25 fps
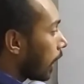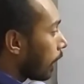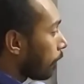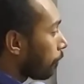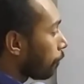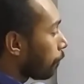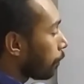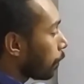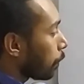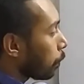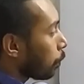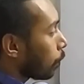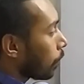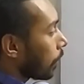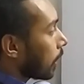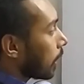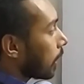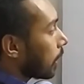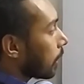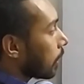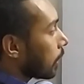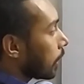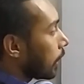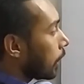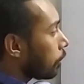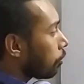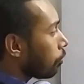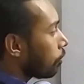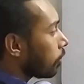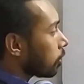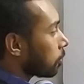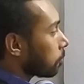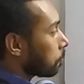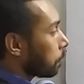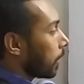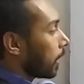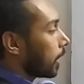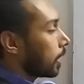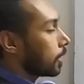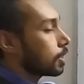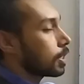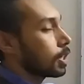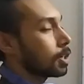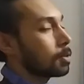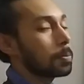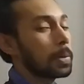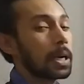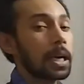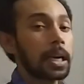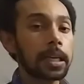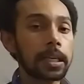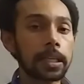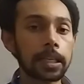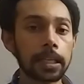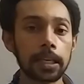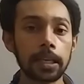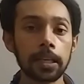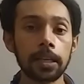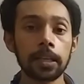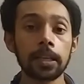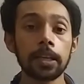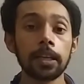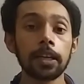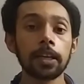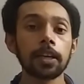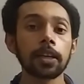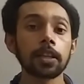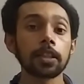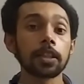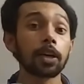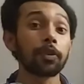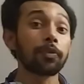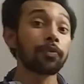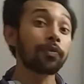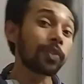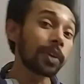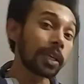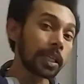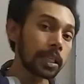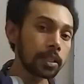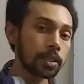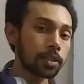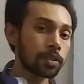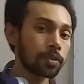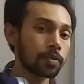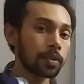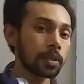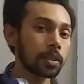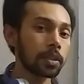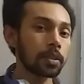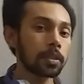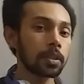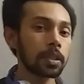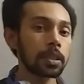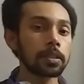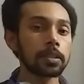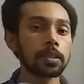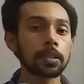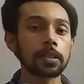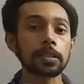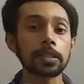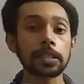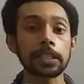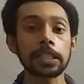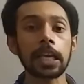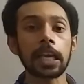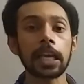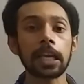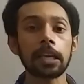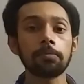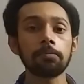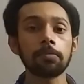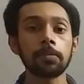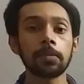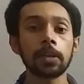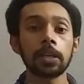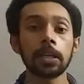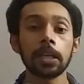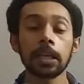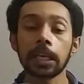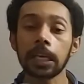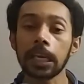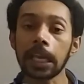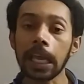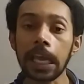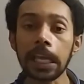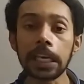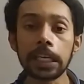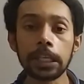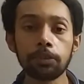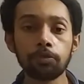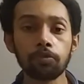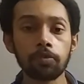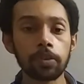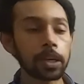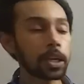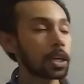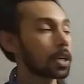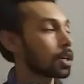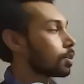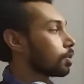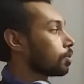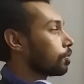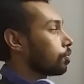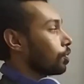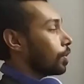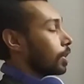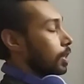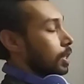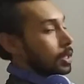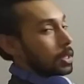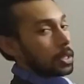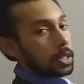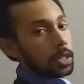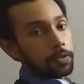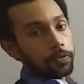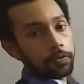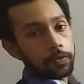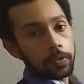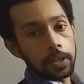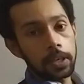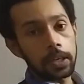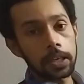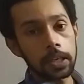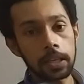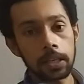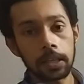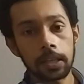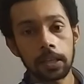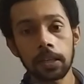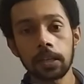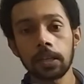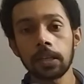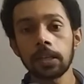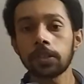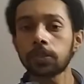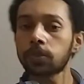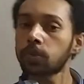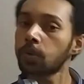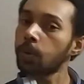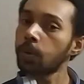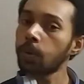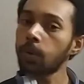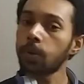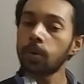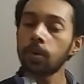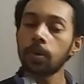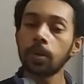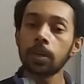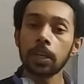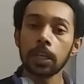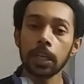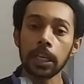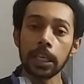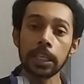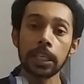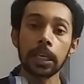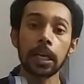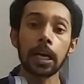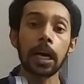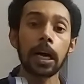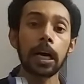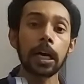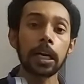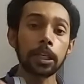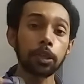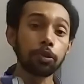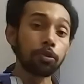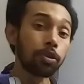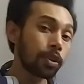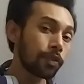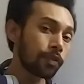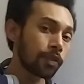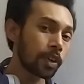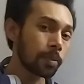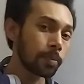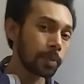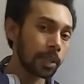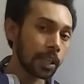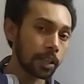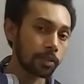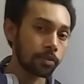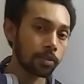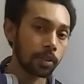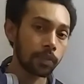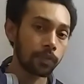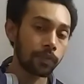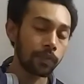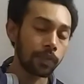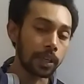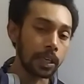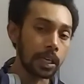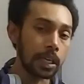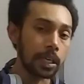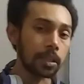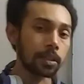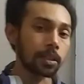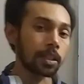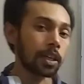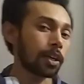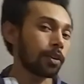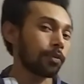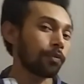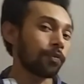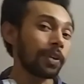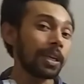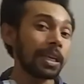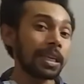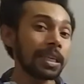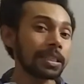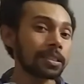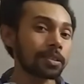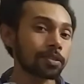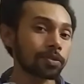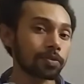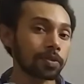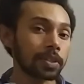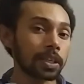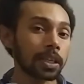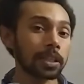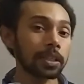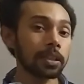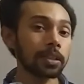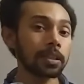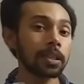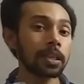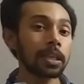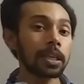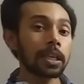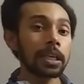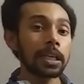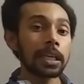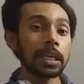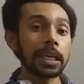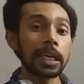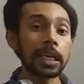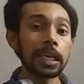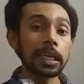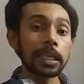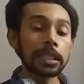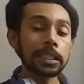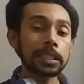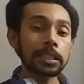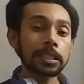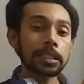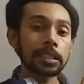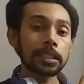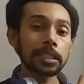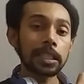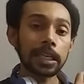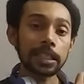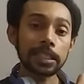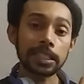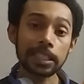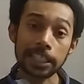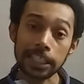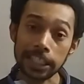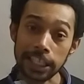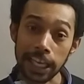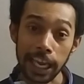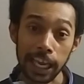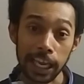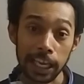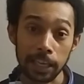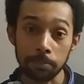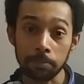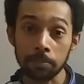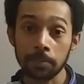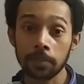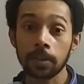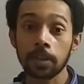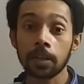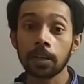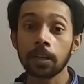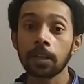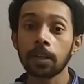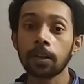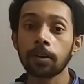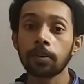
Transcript: everywhere equi-spaced and parallel, the field strength is the same anywhere within the field. So in a uniform electric field, the field strength is the same